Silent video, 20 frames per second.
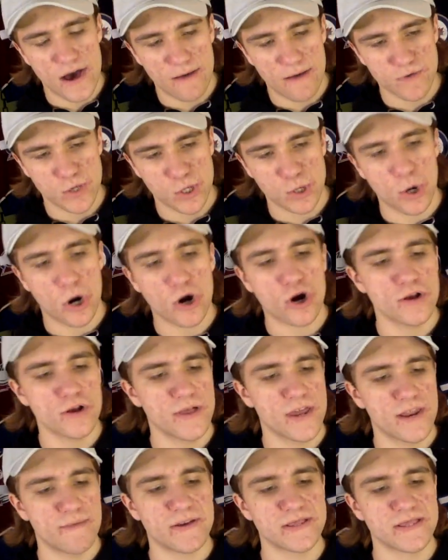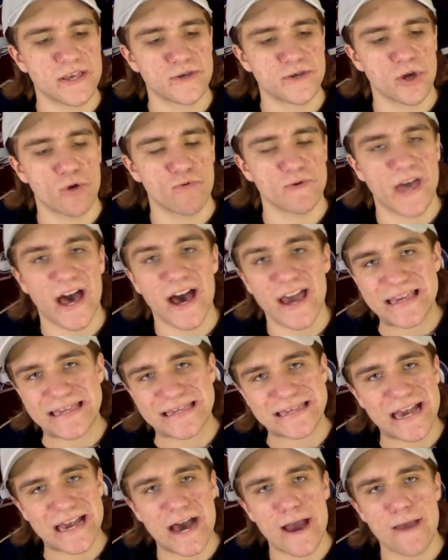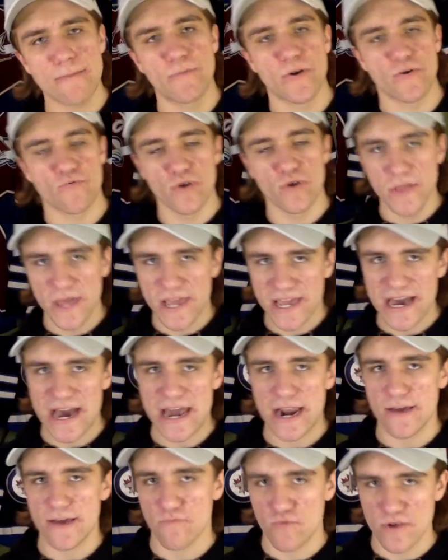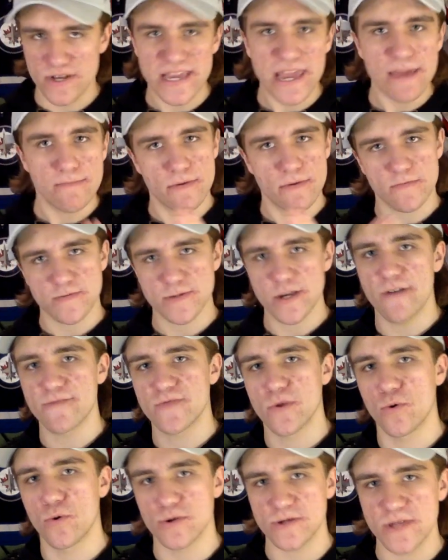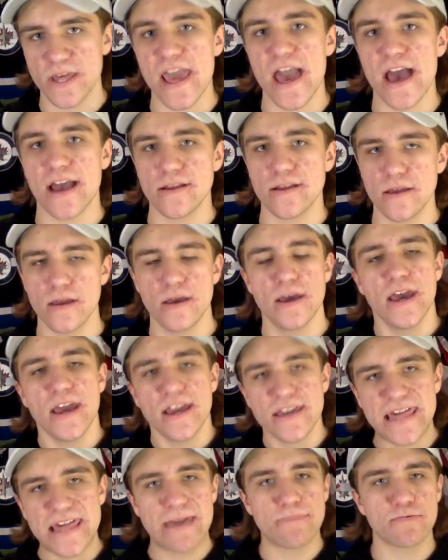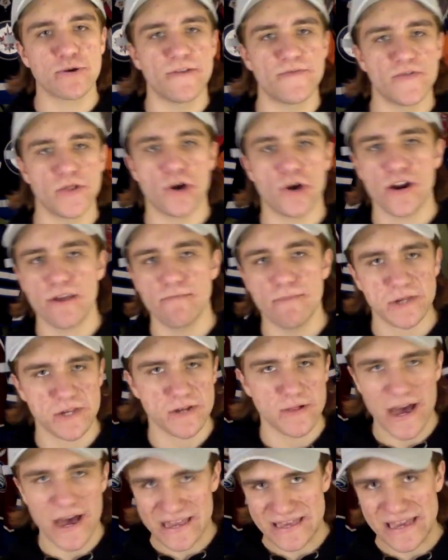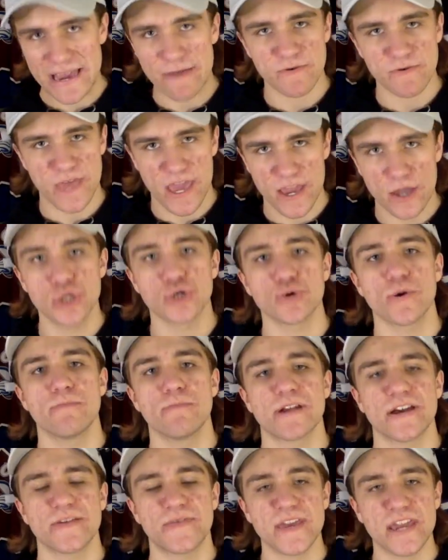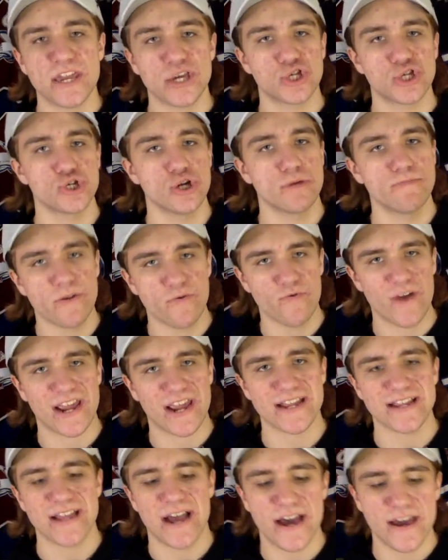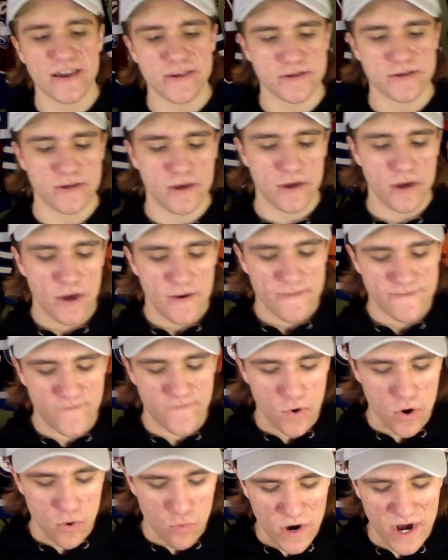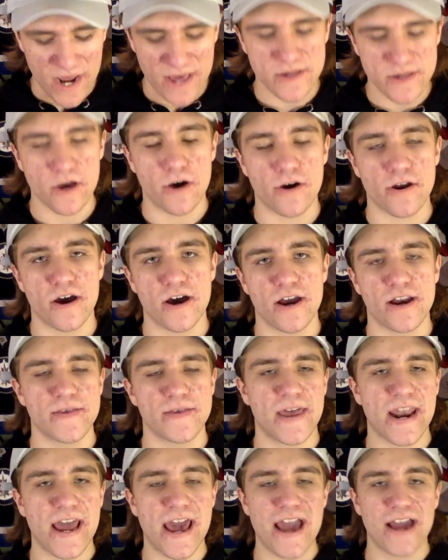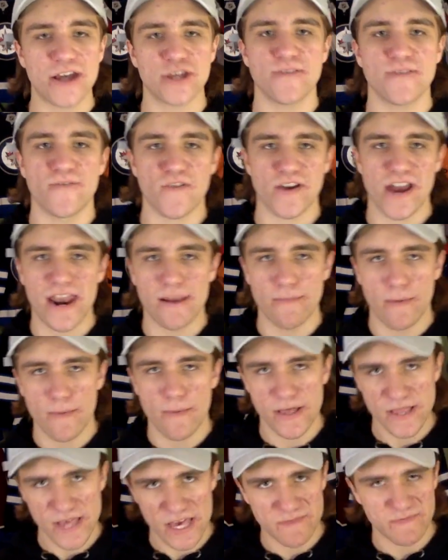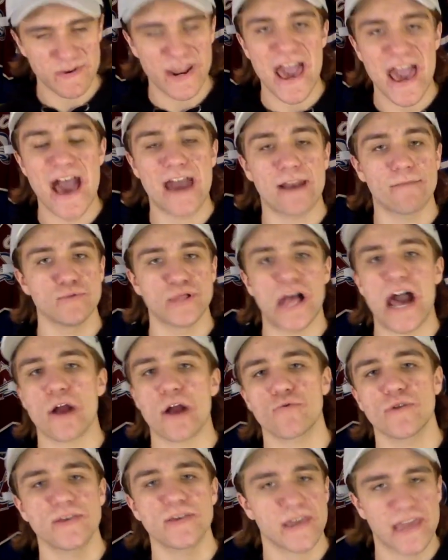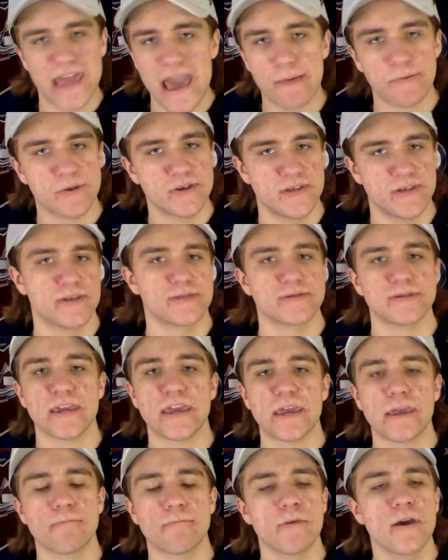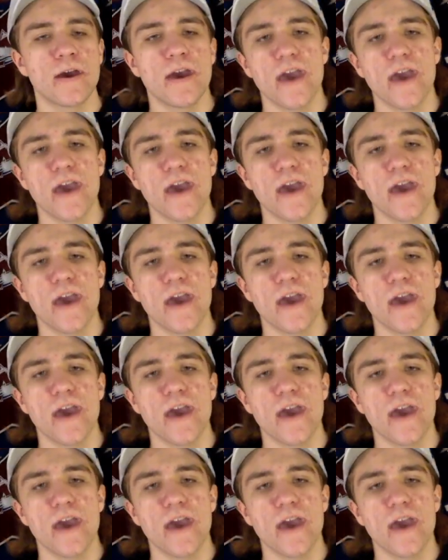struggled a little bit this year with ice time, but really kind of redeemed himself towards the end. Gabriel Vilardi missed a lot of time with injury, but I think he should be recognized for what has gone on. And then I actually forgot him on my list, but Adam Lowry, the captain of this team,